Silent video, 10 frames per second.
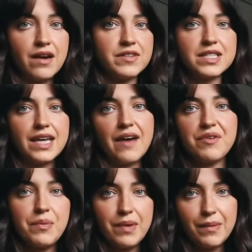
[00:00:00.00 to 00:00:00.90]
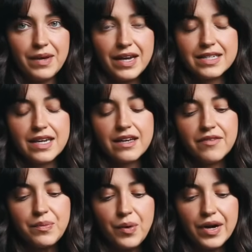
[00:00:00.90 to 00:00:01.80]
Obviously having a baby, I take
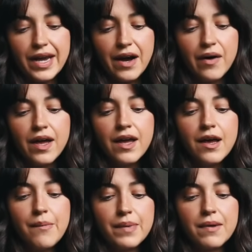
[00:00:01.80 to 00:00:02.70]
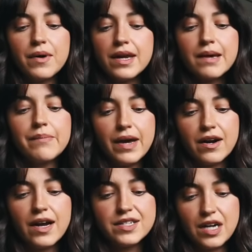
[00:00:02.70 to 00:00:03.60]
even more now, but I want to get better
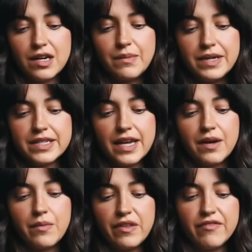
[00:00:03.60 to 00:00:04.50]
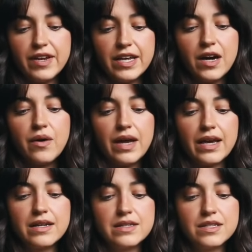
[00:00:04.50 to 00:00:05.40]
at documenting with video
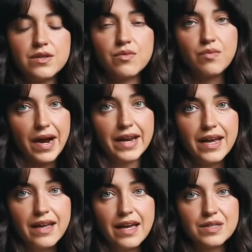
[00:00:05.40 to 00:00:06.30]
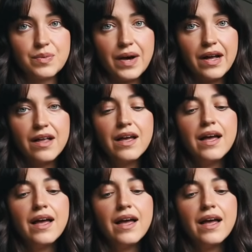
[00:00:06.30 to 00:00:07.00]
and writing as well.